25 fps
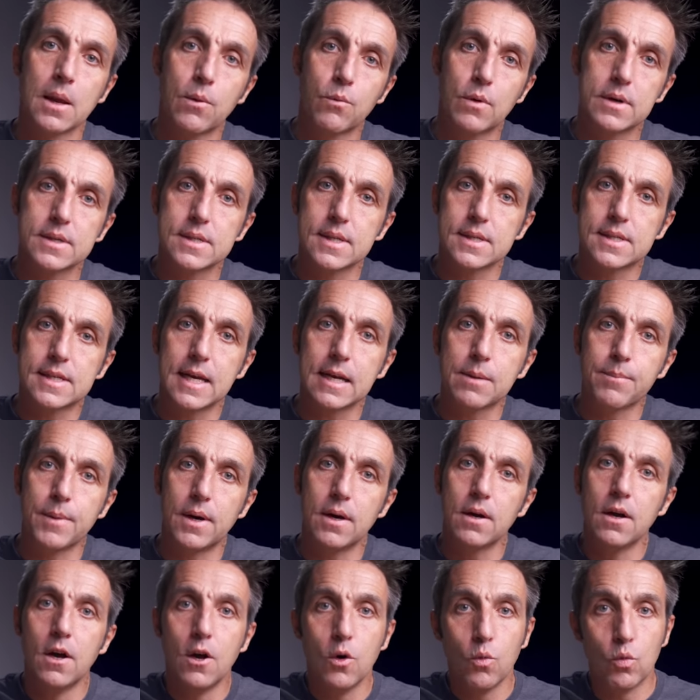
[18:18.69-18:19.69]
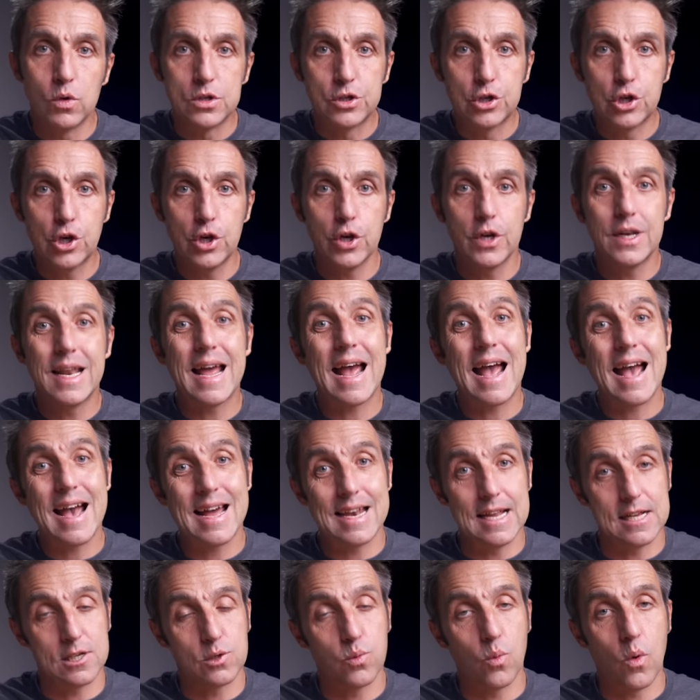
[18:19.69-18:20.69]
Whereas the Sigma was good
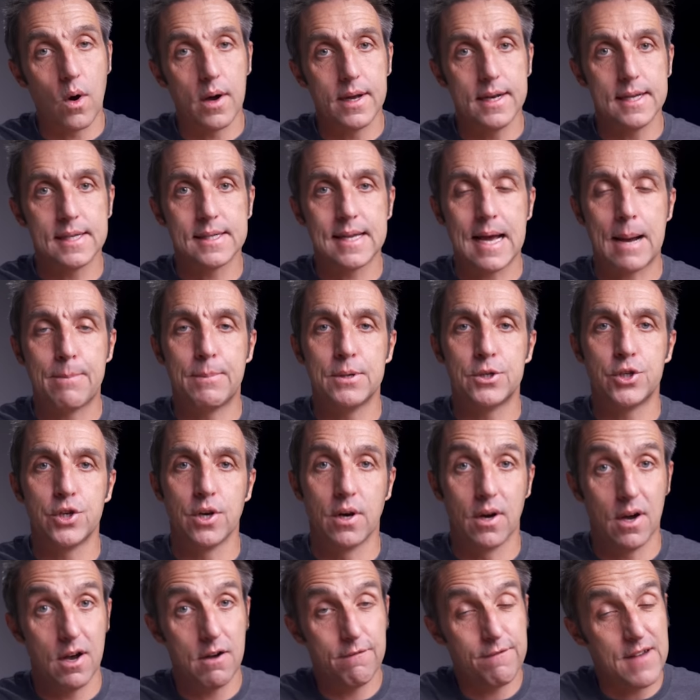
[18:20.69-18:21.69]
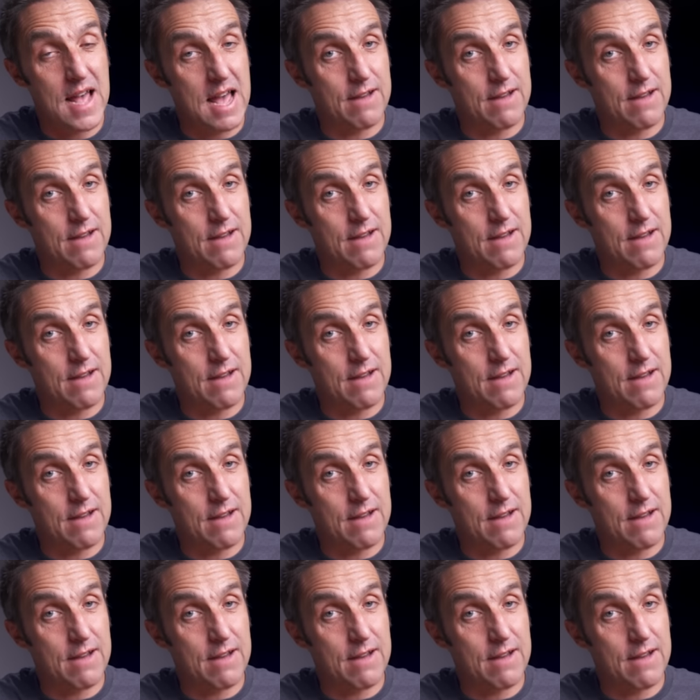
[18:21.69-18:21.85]
at its widest aperture of